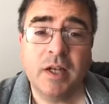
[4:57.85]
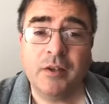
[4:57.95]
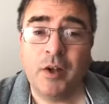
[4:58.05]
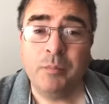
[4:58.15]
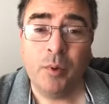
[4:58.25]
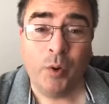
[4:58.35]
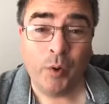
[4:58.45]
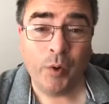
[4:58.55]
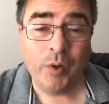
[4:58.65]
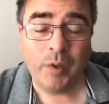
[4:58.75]
And now
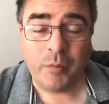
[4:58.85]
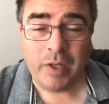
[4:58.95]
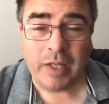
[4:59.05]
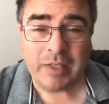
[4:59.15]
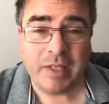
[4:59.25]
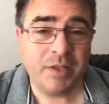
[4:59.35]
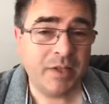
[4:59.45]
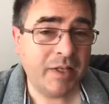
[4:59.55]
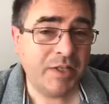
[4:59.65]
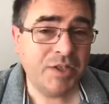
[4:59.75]
Paul, in what he's
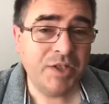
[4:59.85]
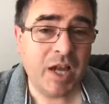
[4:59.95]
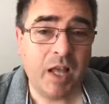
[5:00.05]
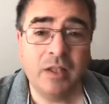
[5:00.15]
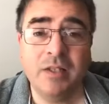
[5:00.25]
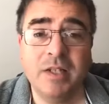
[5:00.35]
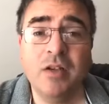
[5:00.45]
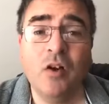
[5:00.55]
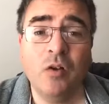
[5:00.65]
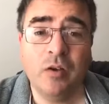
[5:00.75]
teaching, is challenging
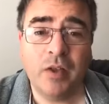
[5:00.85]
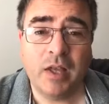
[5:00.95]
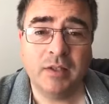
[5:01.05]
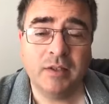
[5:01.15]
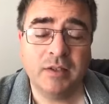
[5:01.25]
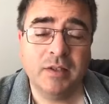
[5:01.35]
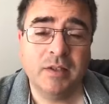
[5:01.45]
all of that.